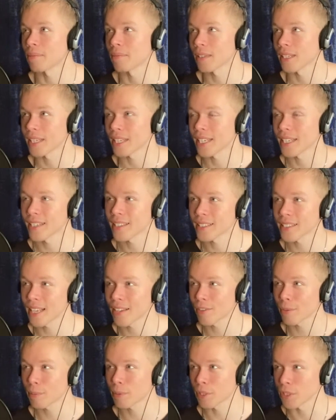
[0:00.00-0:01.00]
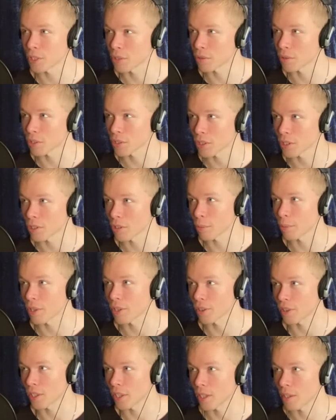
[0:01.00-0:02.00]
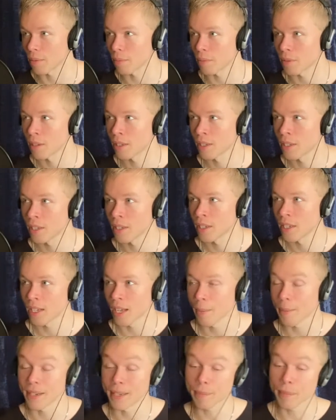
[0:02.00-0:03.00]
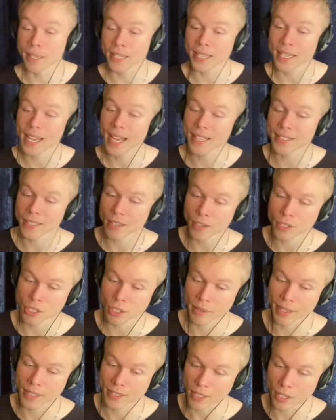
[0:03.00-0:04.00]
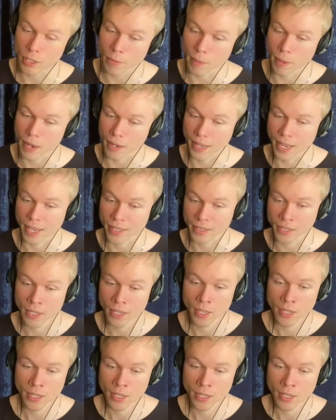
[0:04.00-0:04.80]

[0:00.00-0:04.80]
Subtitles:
Like he doesn't have a producer with him. I mean, but he has other podcasts.